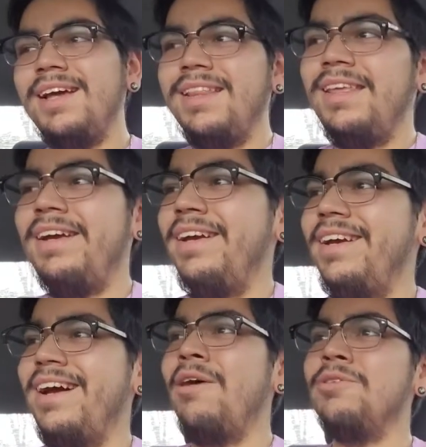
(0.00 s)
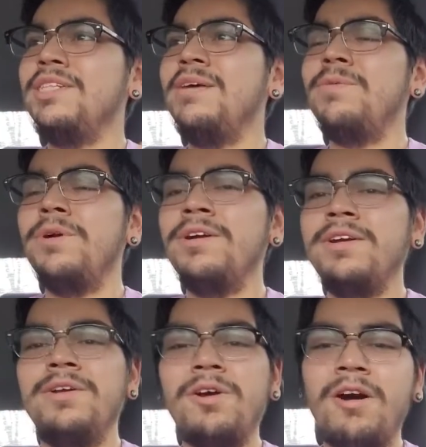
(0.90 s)
Like, I was at work
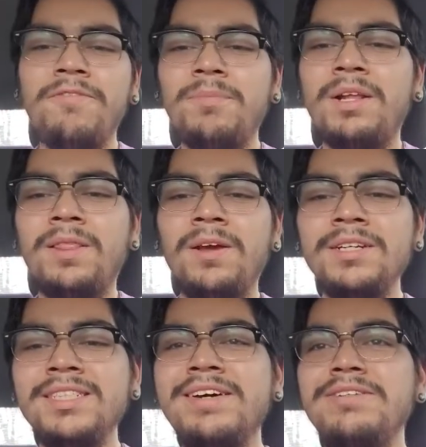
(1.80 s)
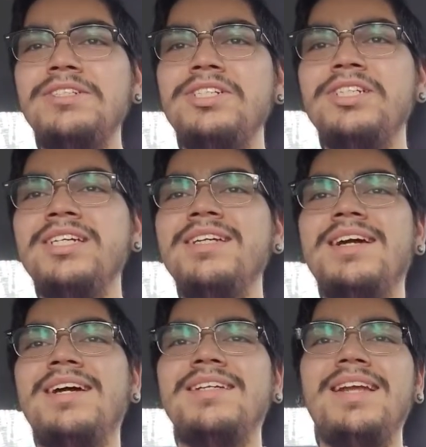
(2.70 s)
coughing my lungs out and shit.
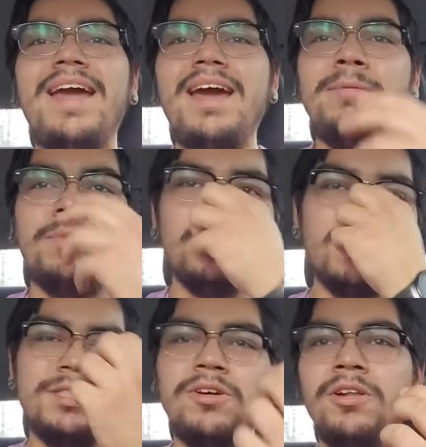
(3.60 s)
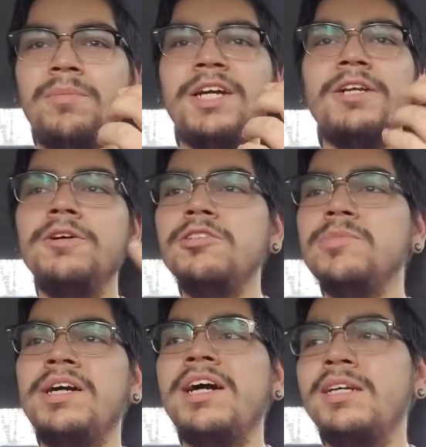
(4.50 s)
I had mucus all in my nose.
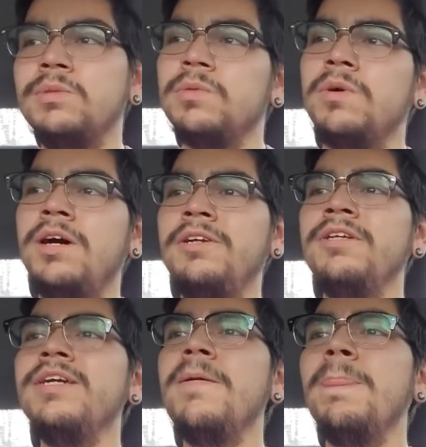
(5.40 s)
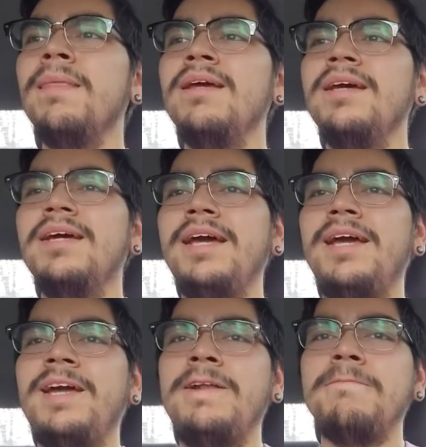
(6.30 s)
My eyes were watery.
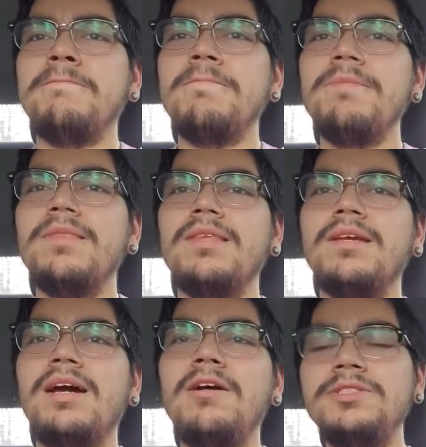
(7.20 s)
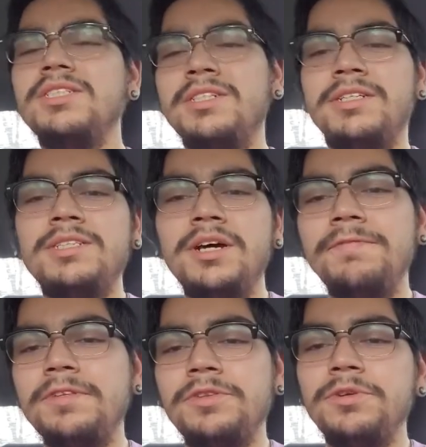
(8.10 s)
And I was just gonna tough
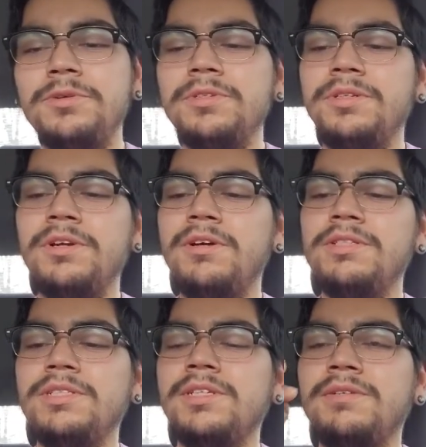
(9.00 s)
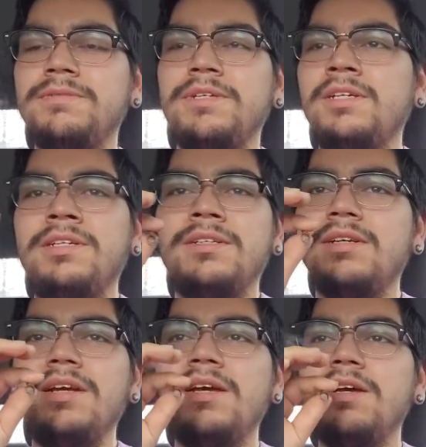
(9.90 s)
it through. You know, I was just gonna fucking
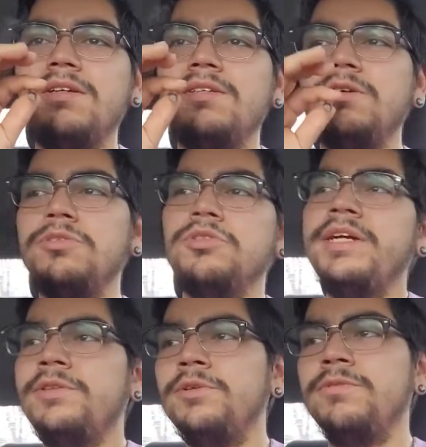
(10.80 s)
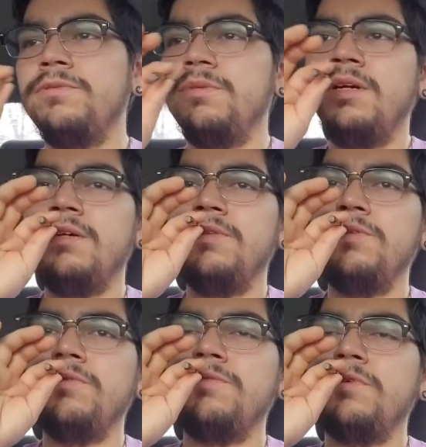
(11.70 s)
go straight through for, uh,
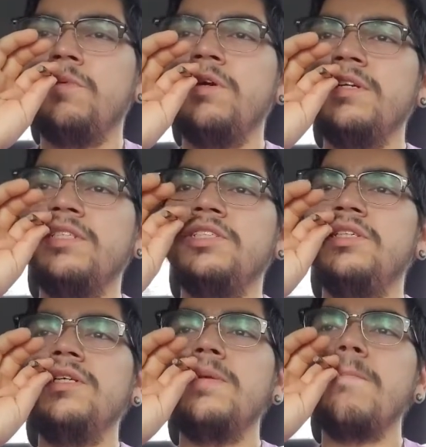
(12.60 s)
through for work and shit.